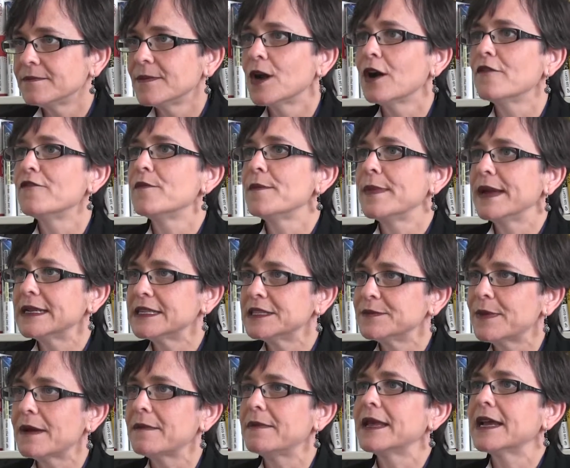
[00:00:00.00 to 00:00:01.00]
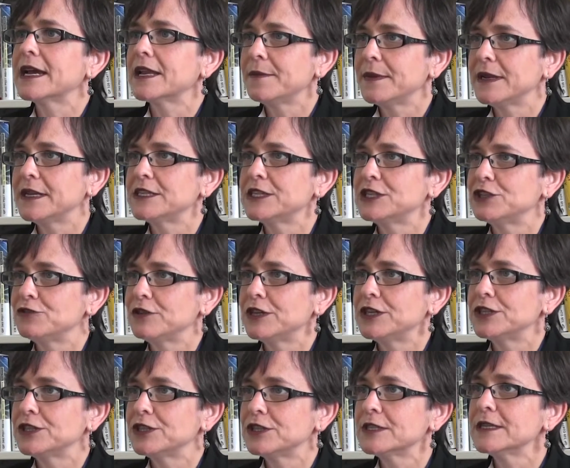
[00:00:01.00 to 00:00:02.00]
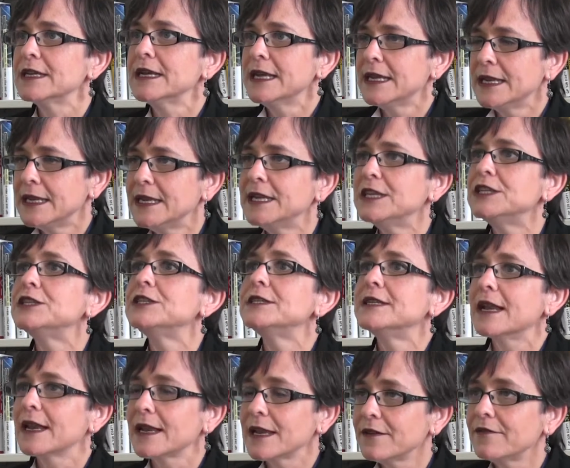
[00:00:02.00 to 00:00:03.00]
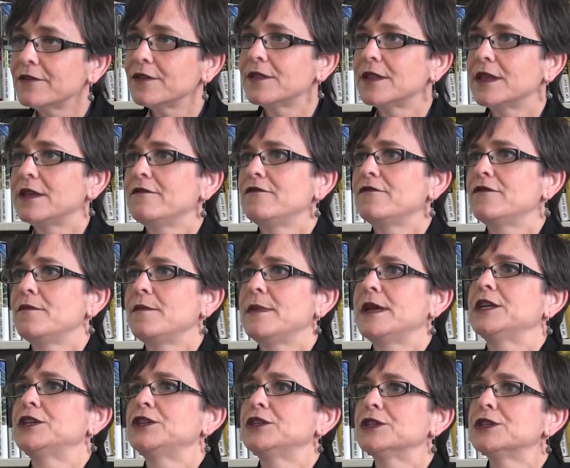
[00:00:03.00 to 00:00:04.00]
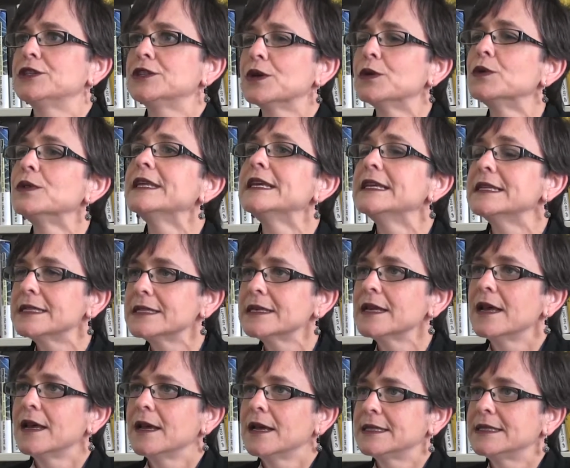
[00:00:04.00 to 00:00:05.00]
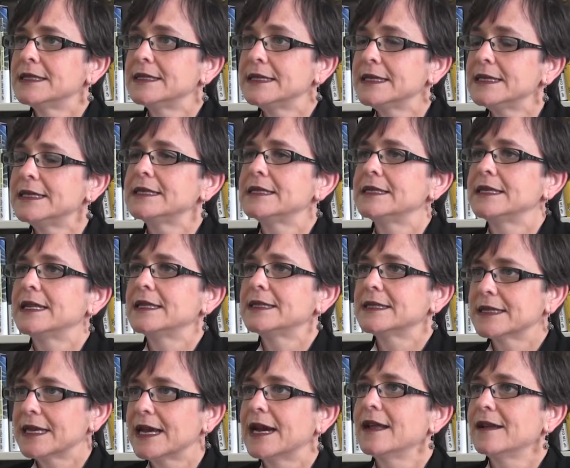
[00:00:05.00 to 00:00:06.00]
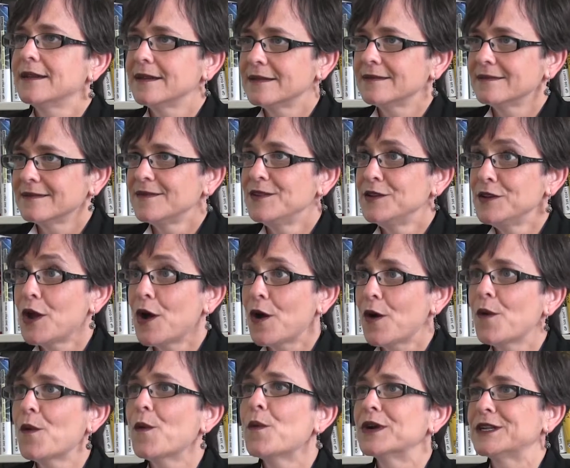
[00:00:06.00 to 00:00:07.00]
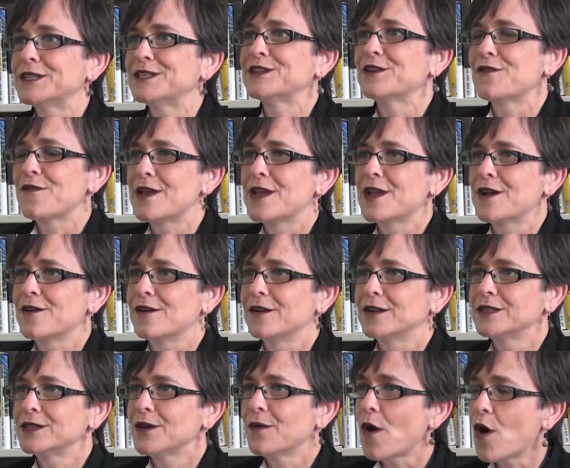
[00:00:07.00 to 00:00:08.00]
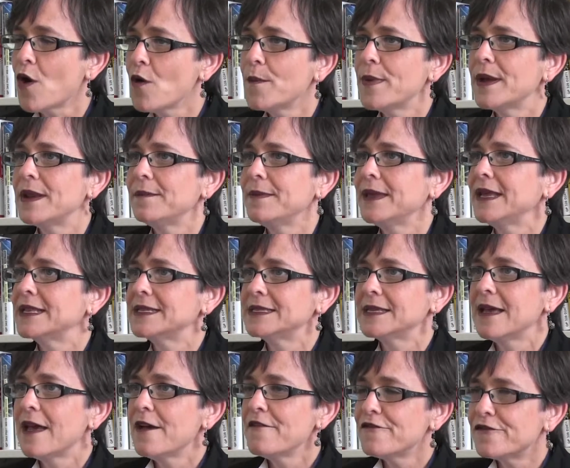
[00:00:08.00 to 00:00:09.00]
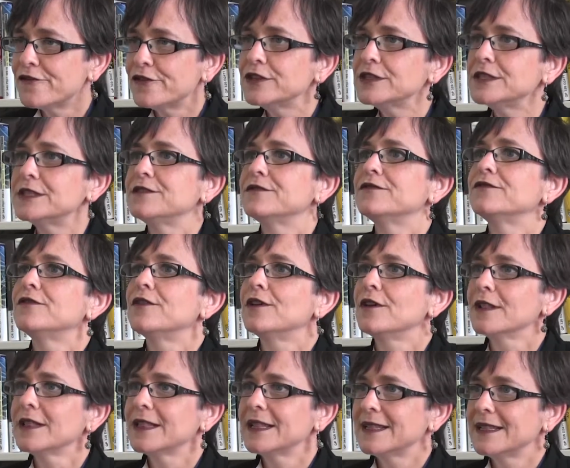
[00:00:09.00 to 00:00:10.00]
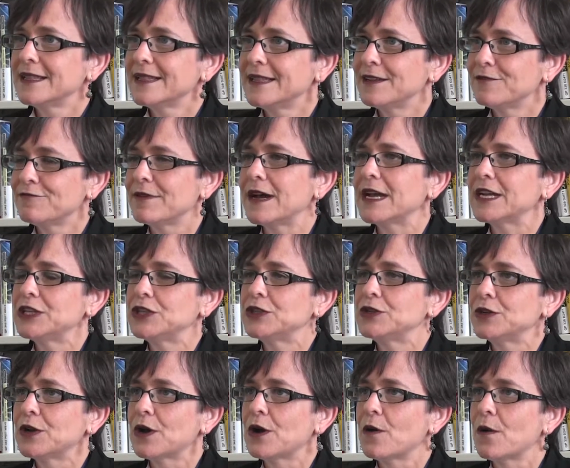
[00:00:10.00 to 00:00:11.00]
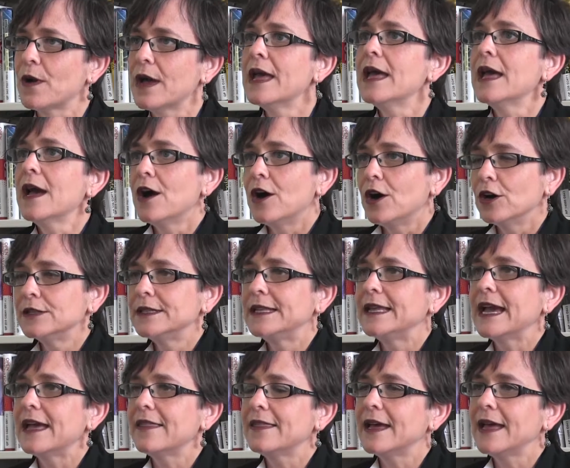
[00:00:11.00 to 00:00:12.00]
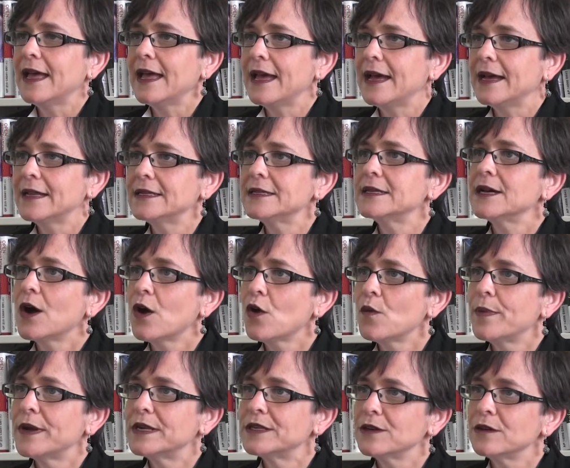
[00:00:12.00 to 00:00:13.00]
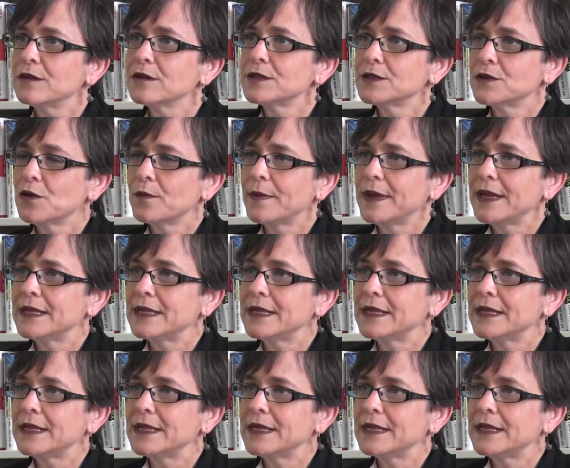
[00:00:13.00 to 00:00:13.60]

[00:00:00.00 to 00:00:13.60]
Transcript: governments, public administrations need to deliver the information so these citizens can know what's going on. So open means, first of all, the right to know. On the other hand, open also